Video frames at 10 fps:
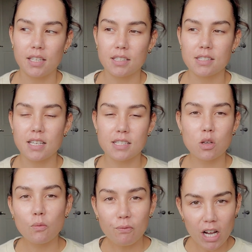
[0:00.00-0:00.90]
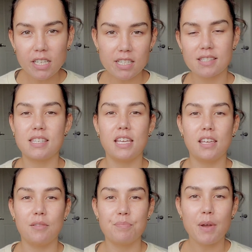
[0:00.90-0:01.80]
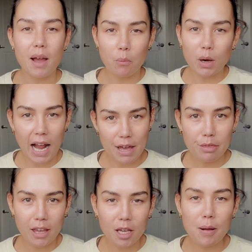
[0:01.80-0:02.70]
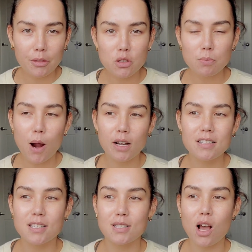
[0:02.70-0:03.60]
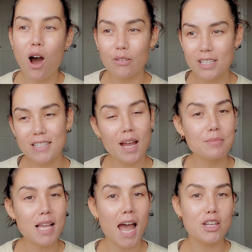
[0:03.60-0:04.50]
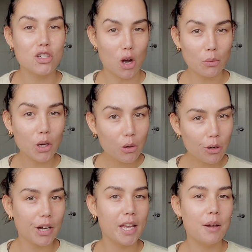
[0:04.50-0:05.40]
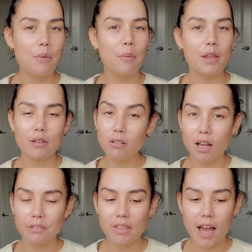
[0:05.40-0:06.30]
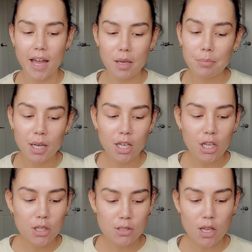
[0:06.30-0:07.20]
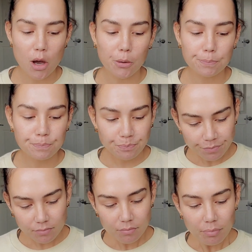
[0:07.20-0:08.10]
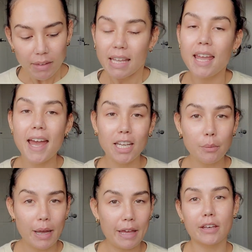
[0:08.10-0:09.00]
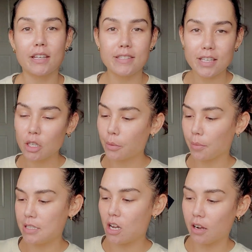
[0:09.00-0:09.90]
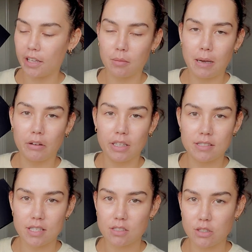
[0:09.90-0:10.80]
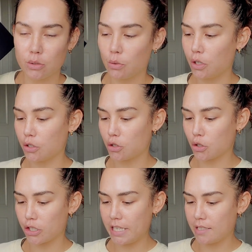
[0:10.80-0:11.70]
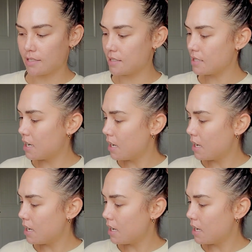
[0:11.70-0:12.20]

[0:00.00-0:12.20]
it's, it's fun to see what I think about those products because oftentimes I don't agree with a lot of the hype. So anyway, the concealer we're going to be talking about is this new Catrice,